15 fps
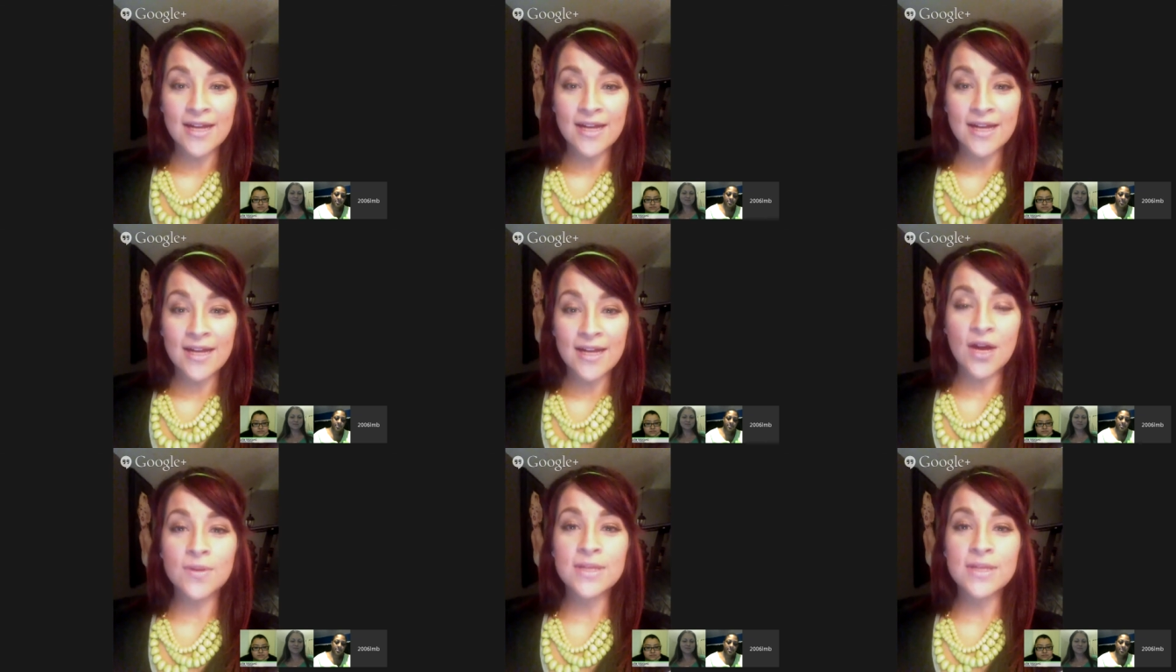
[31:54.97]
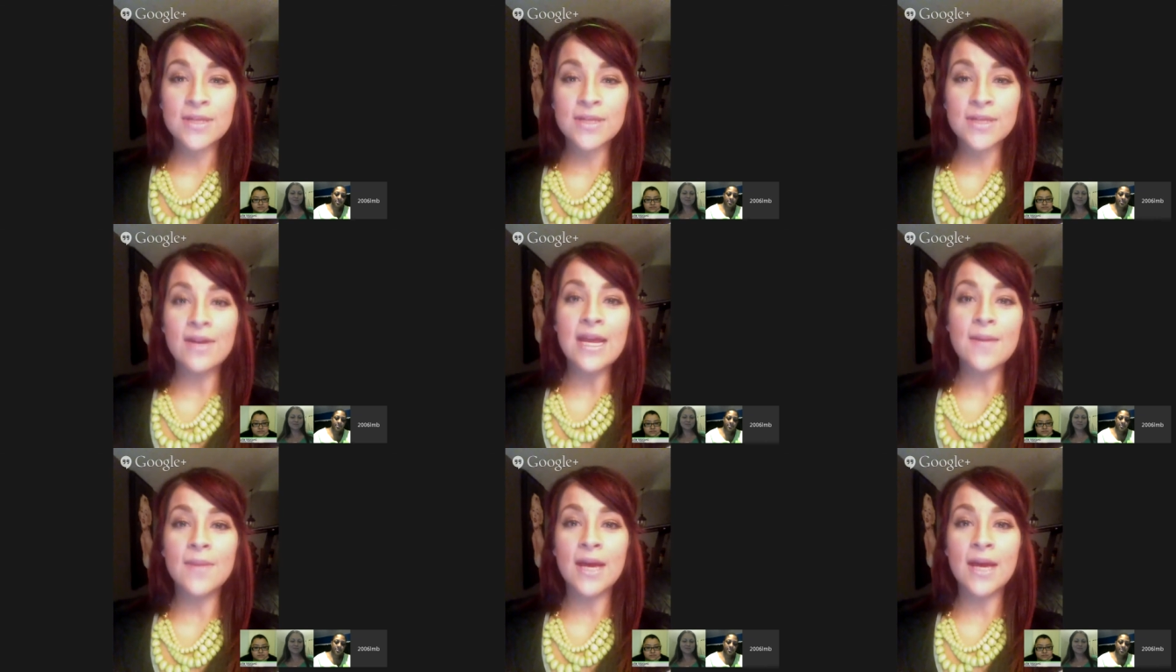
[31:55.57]
And so it was kind of
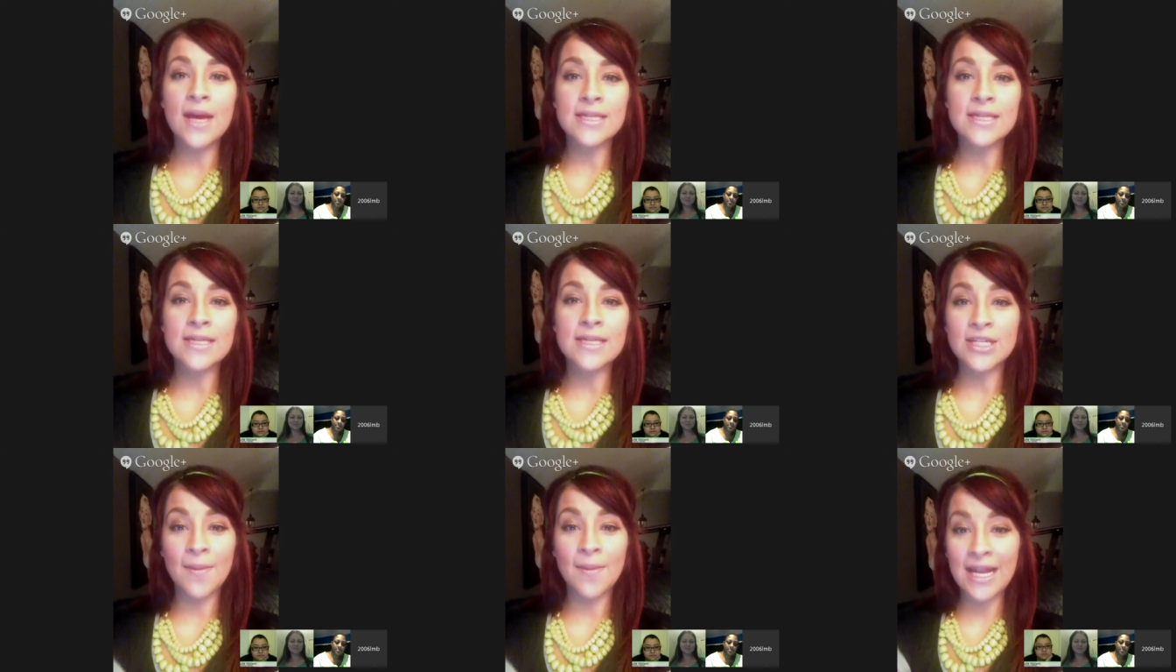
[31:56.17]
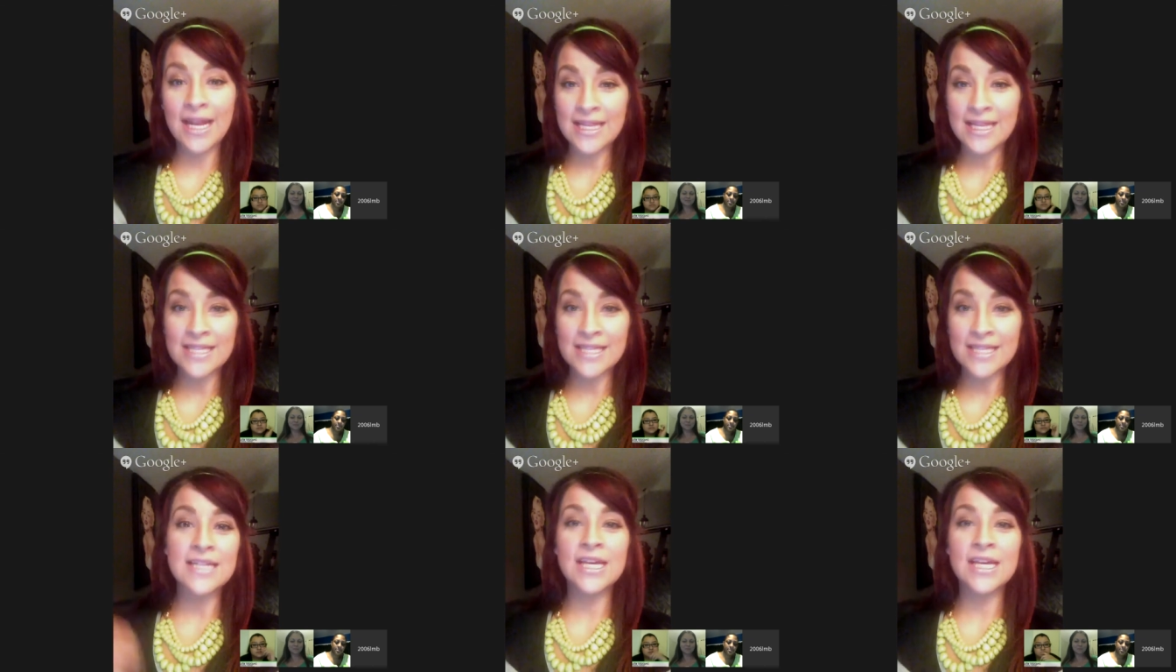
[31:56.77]
neat because I just kept getting
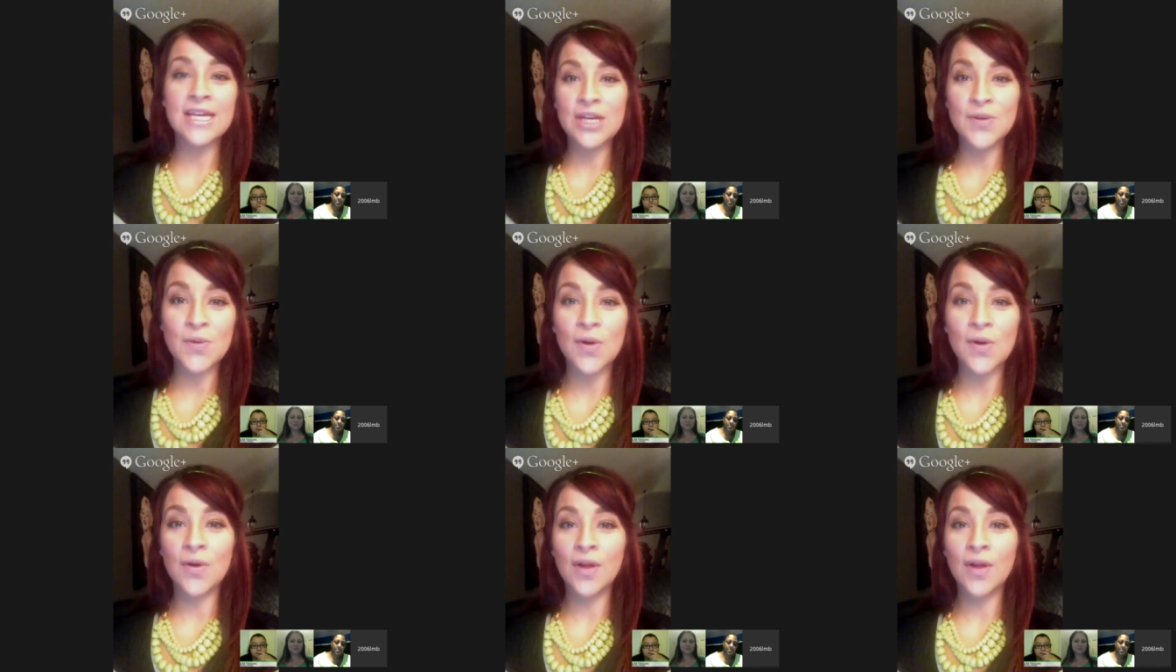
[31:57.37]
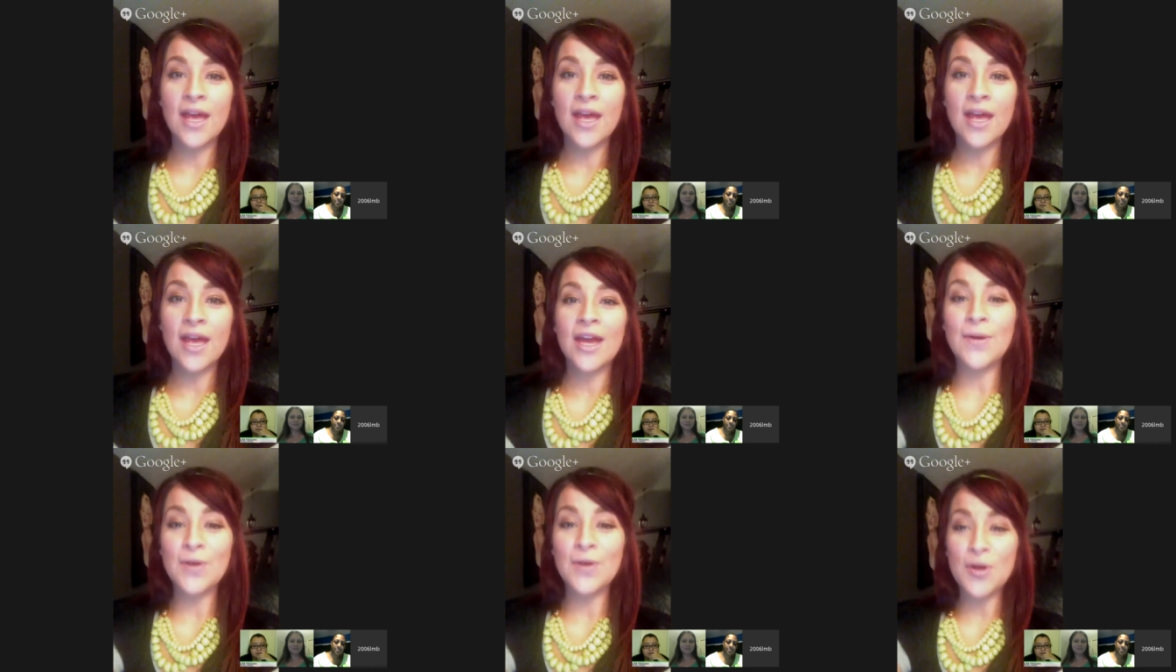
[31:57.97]
this continual,
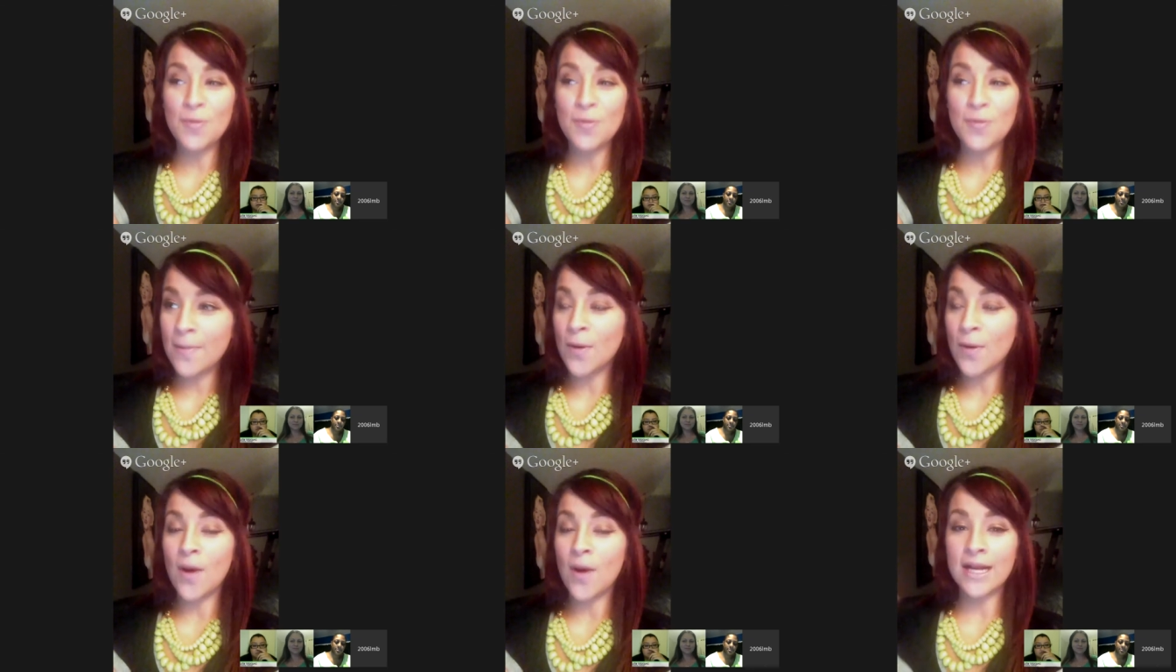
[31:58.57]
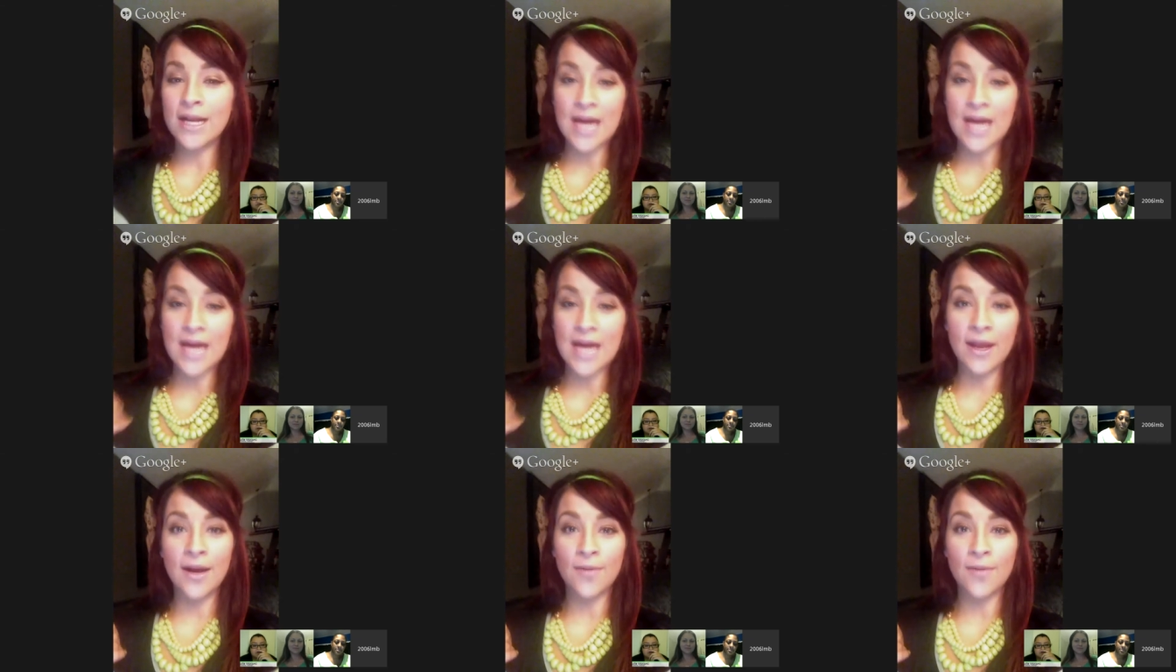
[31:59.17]
new people wanting to
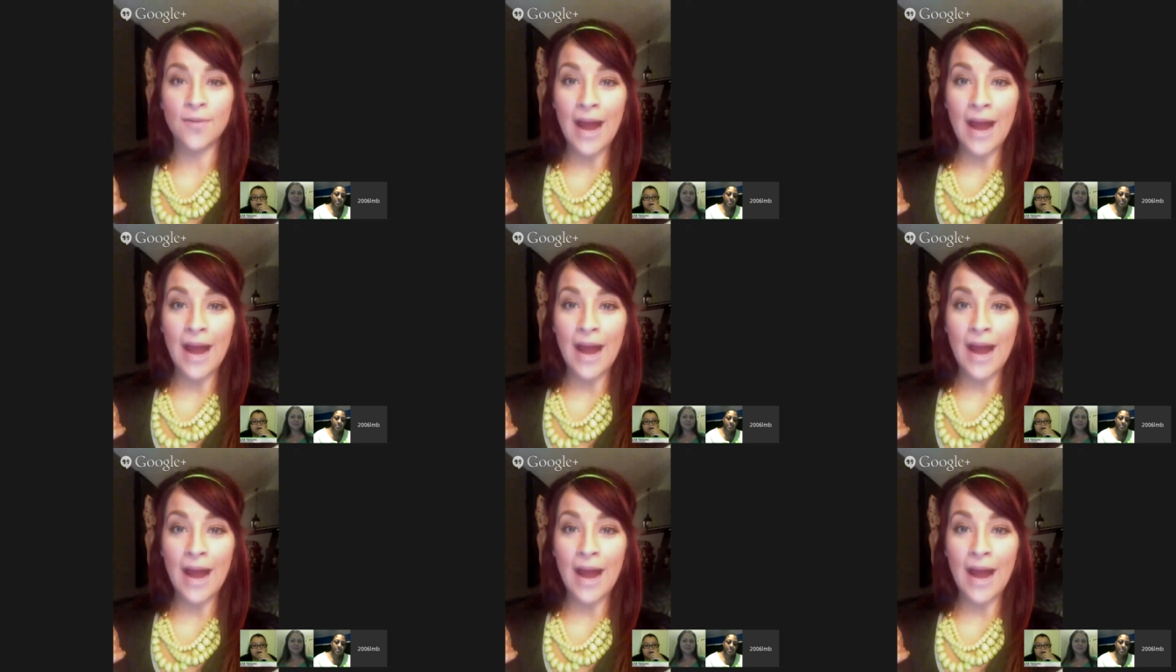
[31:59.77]
come in and